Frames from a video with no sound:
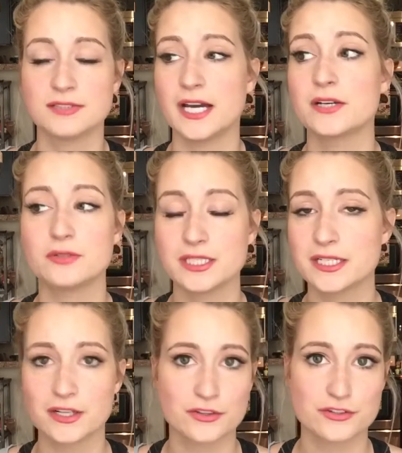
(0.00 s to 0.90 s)
I don't need
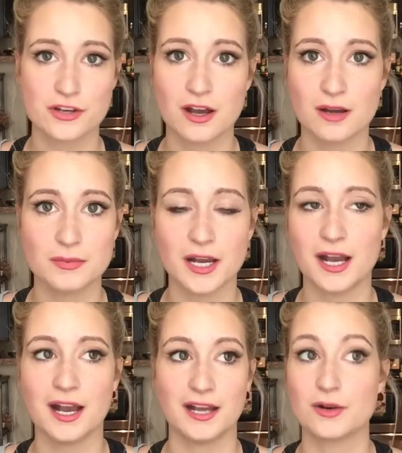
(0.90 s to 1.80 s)
another job.
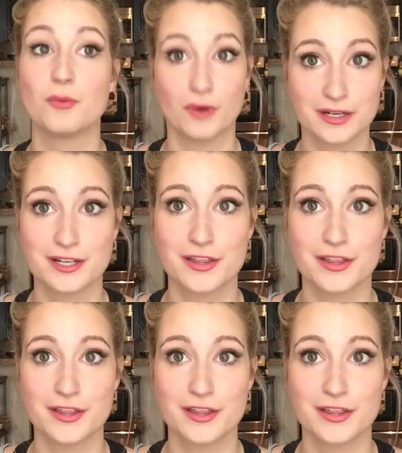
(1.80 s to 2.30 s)
I don't want